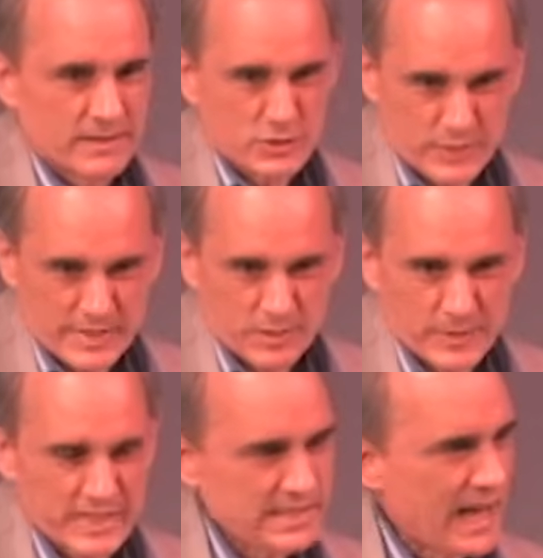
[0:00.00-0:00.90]
The Three
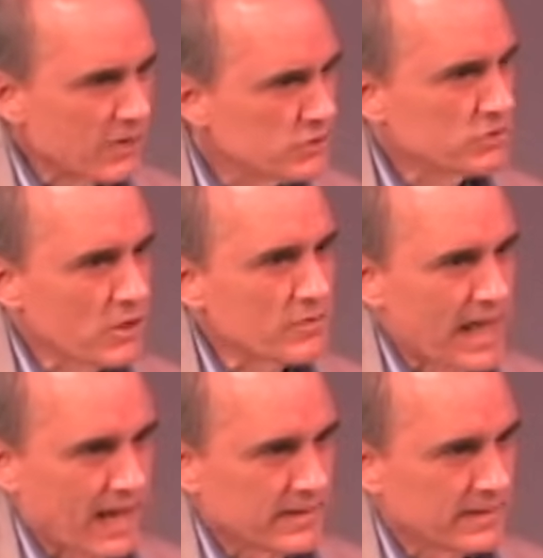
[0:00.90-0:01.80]
Little Pigs. How did you
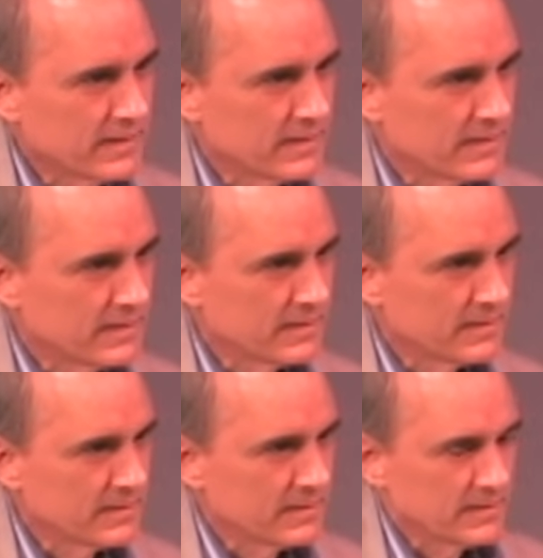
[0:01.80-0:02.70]
know that?
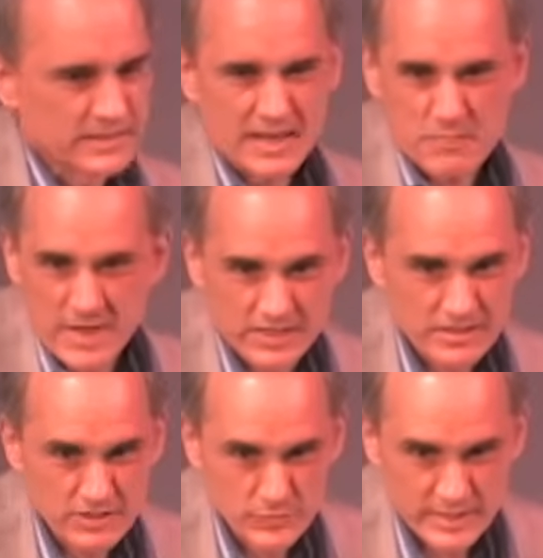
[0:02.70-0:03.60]
Did I
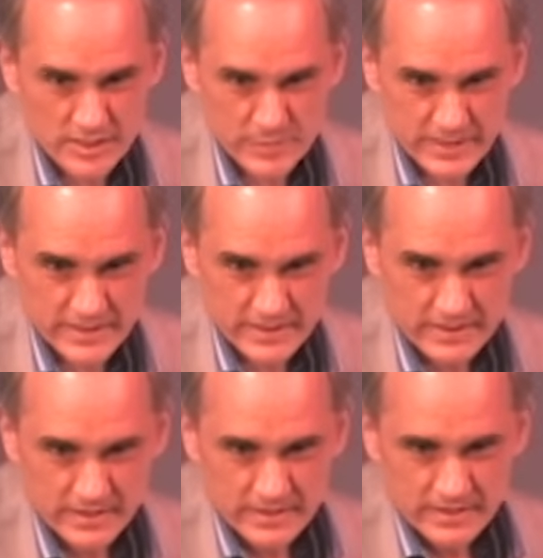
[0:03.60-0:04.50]
mention the Three Little
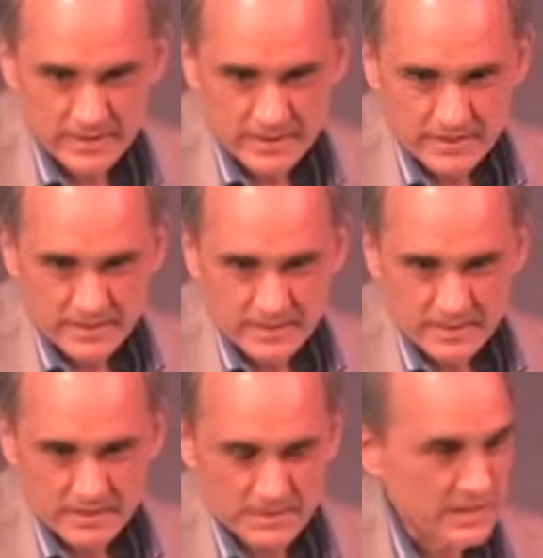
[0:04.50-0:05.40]
Pigs?
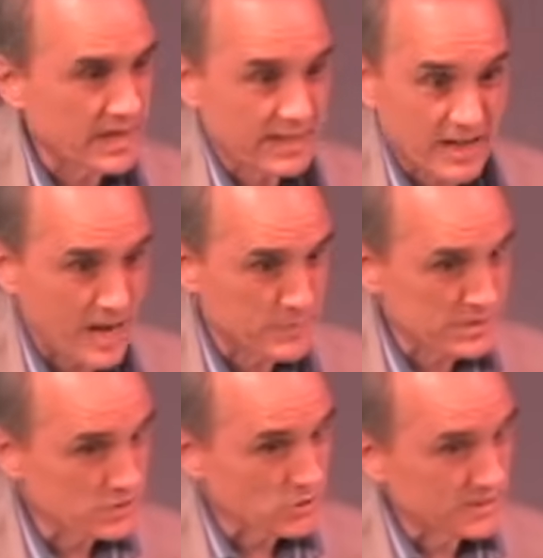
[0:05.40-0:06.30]
Did I
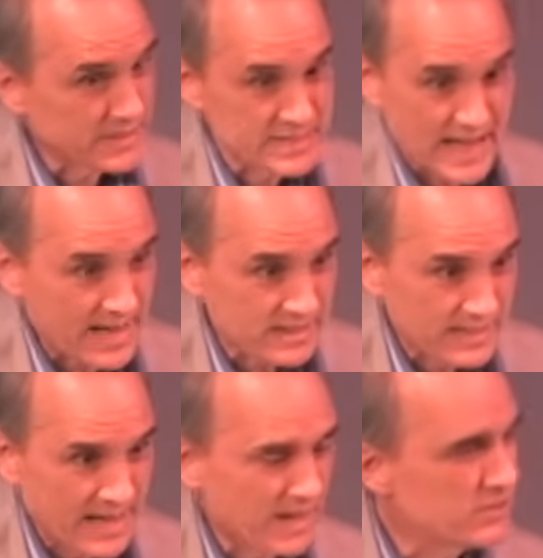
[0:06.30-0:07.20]
copy the story
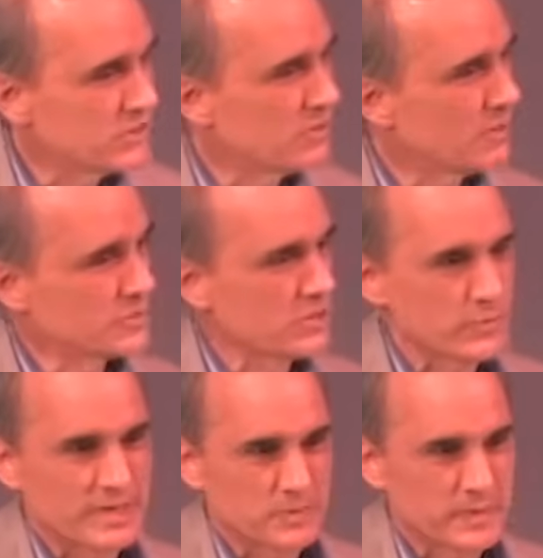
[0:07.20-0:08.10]
exactly? How did you know it was
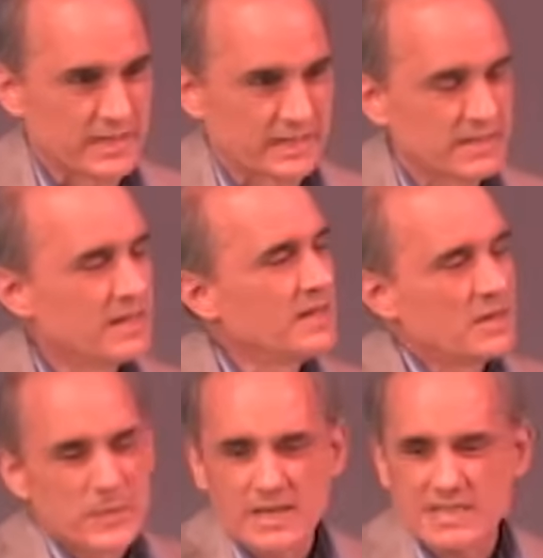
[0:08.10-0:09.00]
the Three Little Pigs?
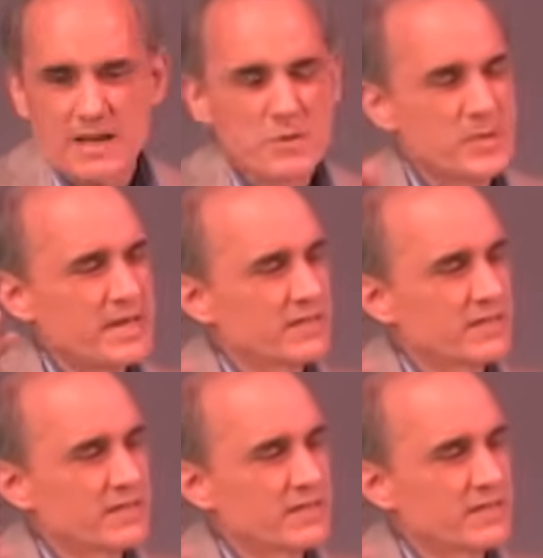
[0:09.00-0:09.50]
Because I'm